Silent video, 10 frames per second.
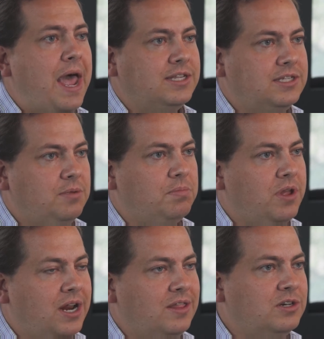
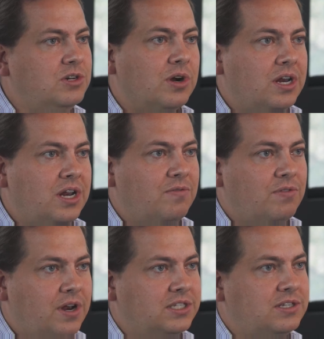capacity planning that you're going to
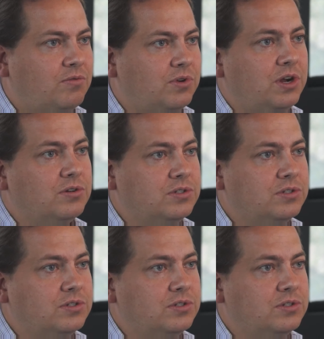need for the next several